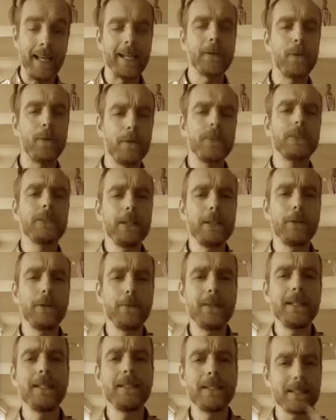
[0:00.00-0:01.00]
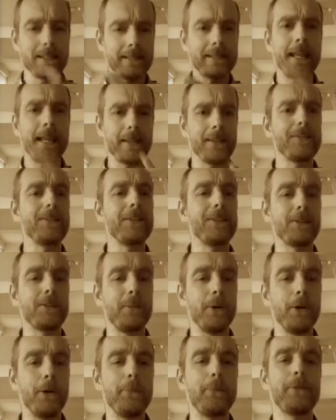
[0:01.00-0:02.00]
Now, obviously, you need to set the
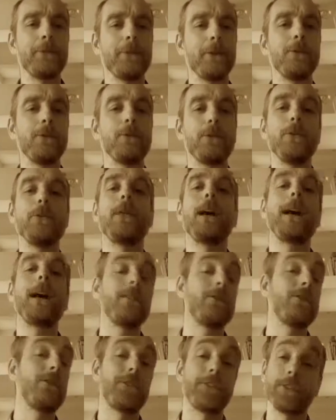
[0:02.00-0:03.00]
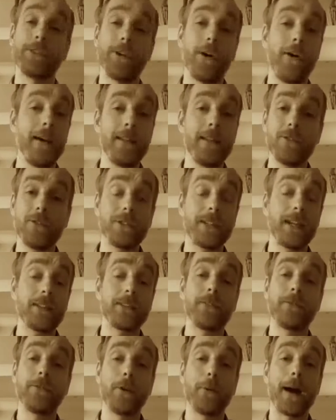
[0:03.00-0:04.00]
system up, so you'll do that just tonight, just
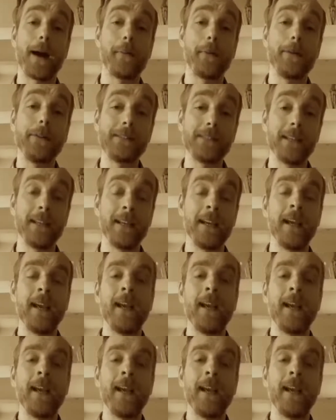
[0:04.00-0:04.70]
takes a few hours.